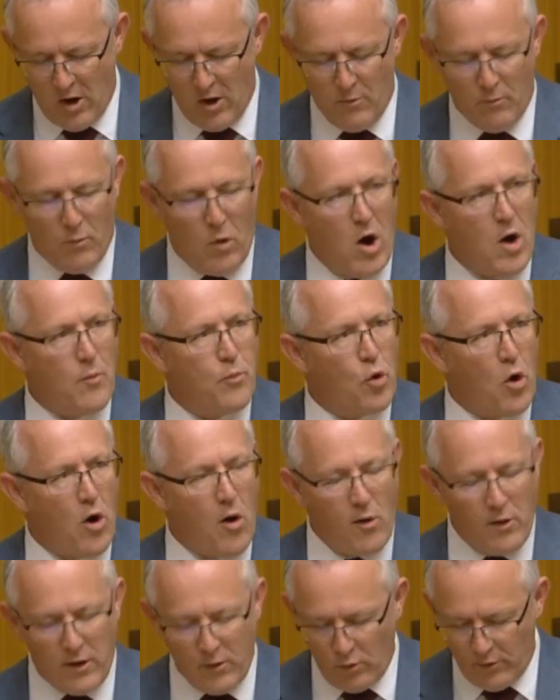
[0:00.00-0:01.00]
My
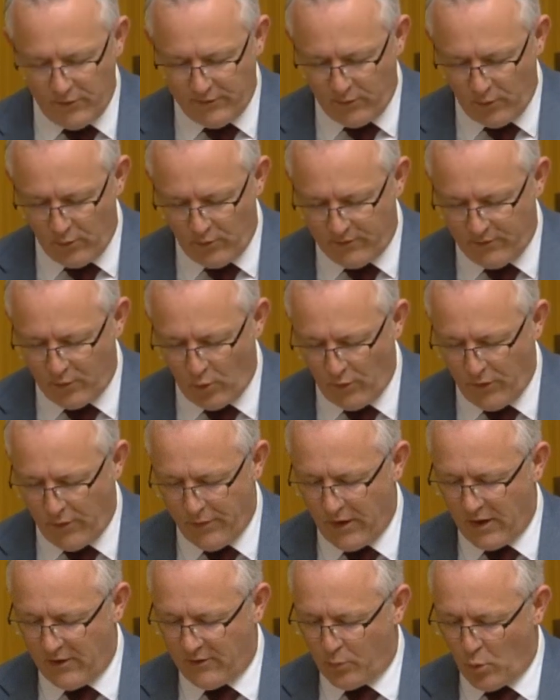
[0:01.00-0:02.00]
priority was to ensure that
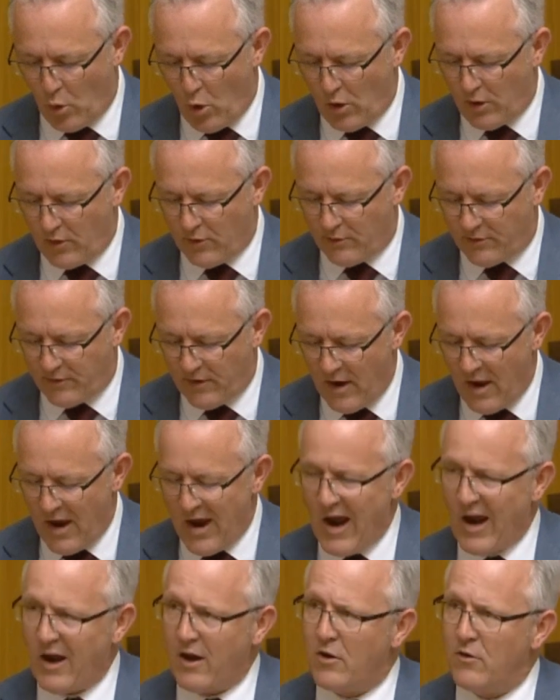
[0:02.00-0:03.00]
these workers
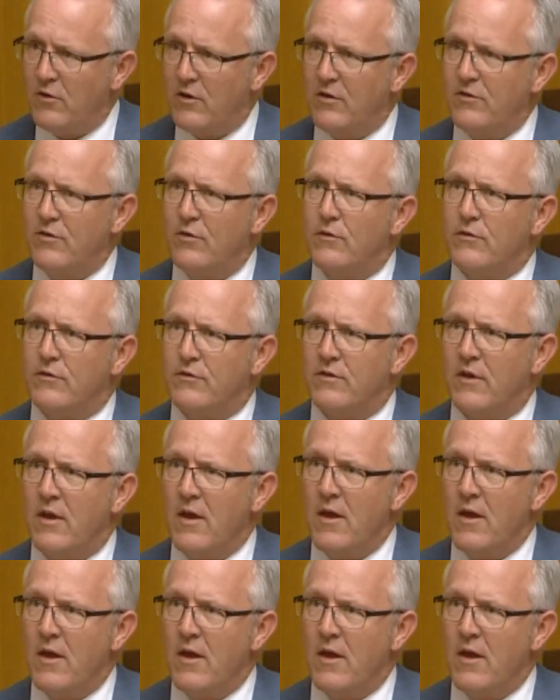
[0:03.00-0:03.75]
had conditions